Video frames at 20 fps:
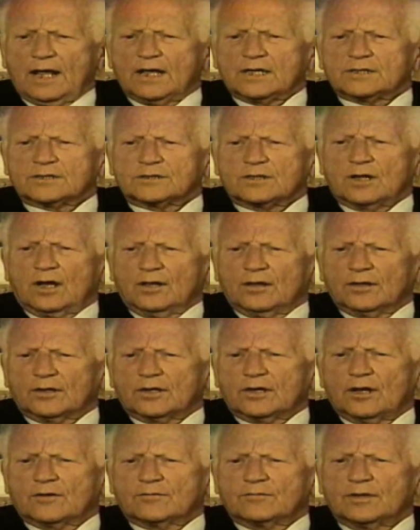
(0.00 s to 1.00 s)
asked
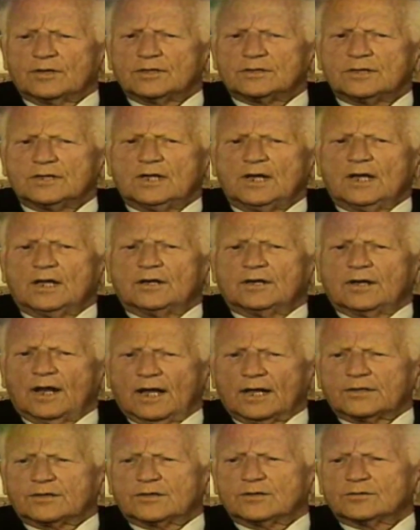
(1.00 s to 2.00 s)
other countries
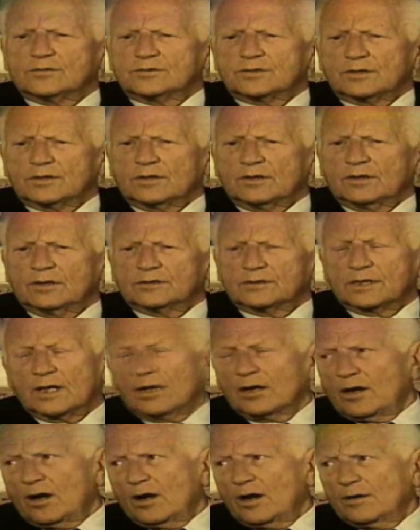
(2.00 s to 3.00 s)
not to
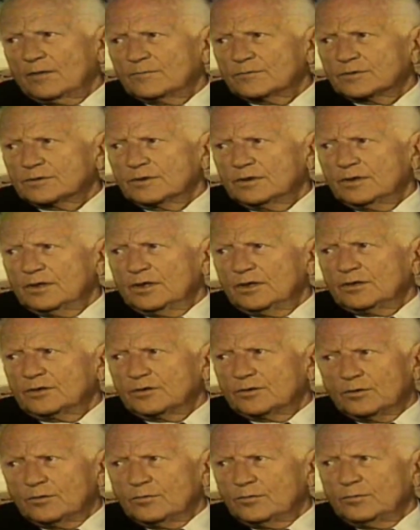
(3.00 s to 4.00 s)
sell arms
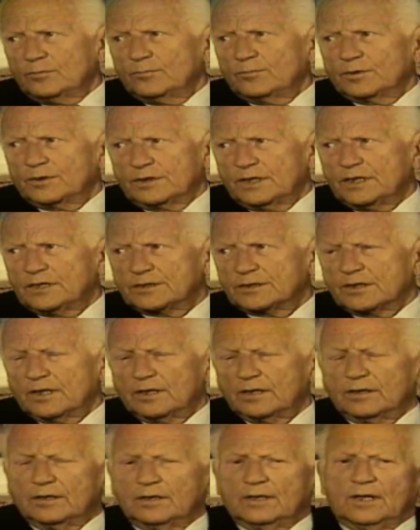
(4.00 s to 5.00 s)
to
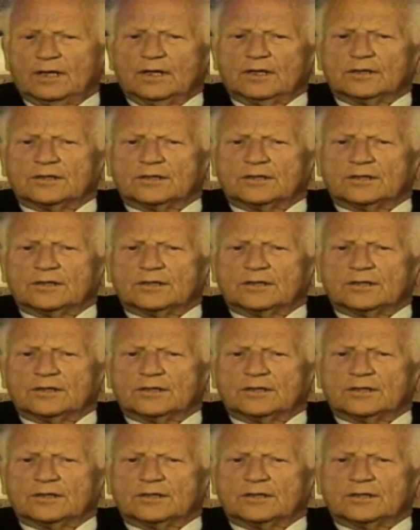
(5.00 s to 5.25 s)
Batista.